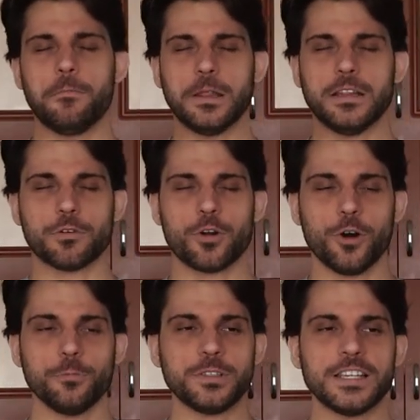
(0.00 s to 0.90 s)
with the
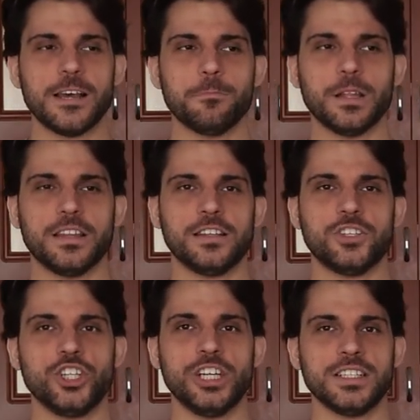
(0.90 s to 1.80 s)
ropes, but
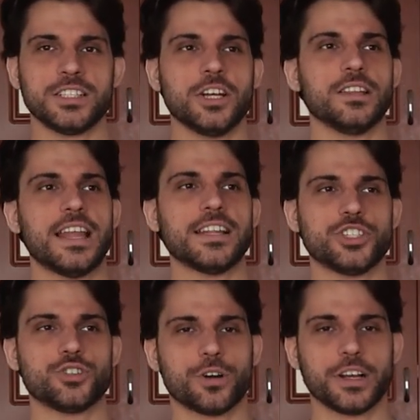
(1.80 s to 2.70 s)
she's not that
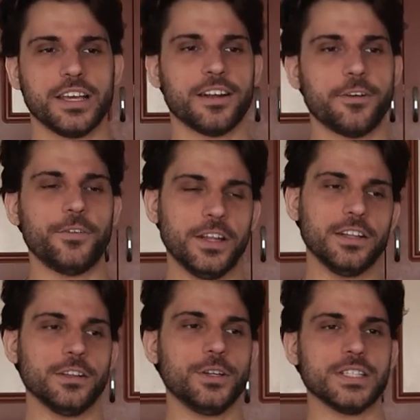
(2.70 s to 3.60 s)
strong enough and
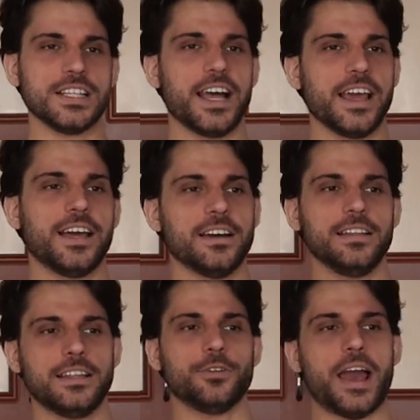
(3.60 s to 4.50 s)
it looks like a
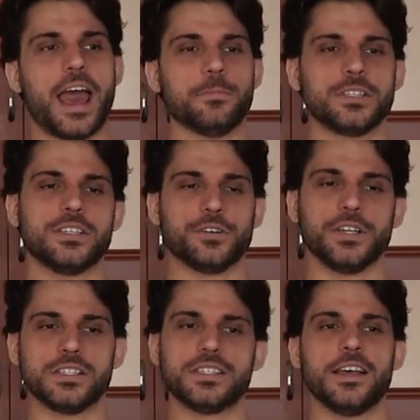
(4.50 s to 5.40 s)
little hamster
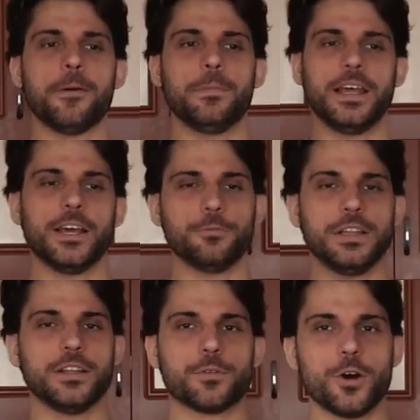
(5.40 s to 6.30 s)
is playing
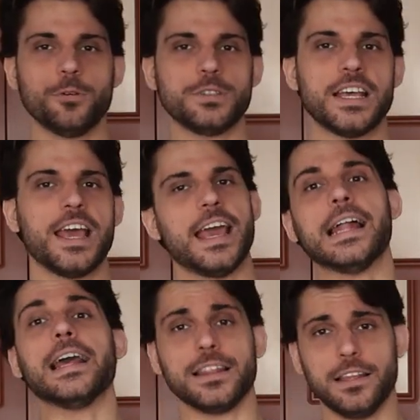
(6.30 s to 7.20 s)
with the ropes and
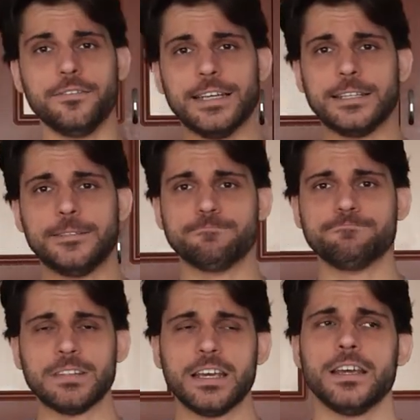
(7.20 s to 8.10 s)
I love it,
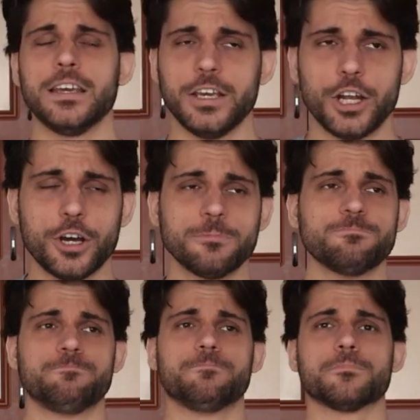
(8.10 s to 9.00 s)
you know?
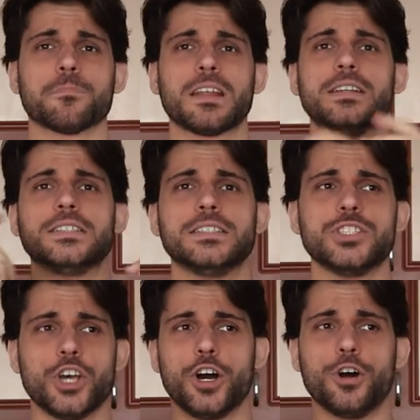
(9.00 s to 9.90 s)

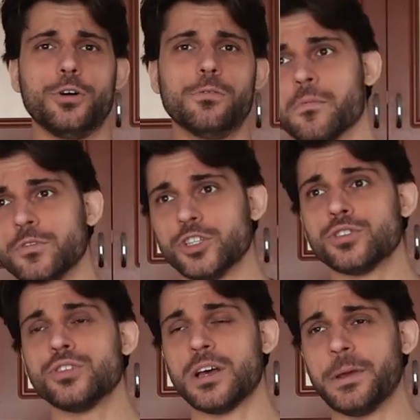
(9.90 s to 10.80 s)
So just
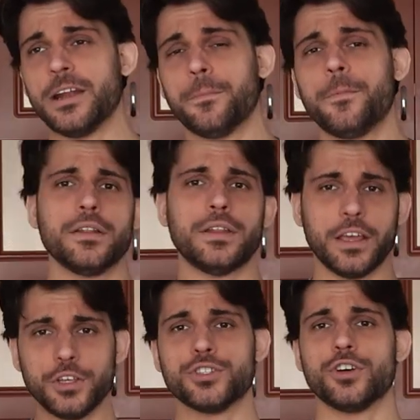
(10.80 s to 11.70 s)
to sum it up,
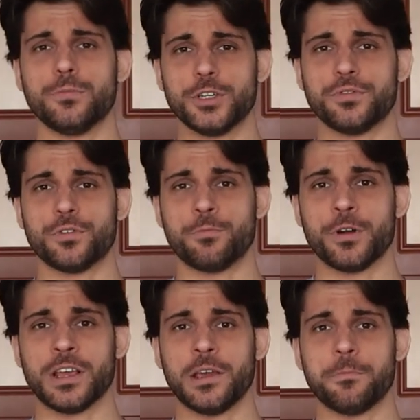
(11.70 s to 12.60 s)
thank you so much for
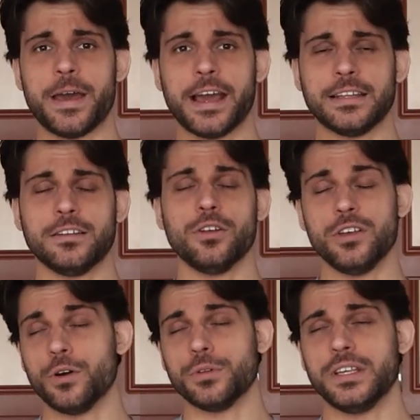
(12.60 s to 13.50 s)
bringing back
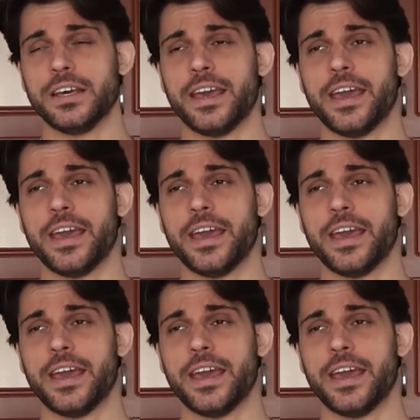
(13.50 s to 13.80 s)
Yo Thea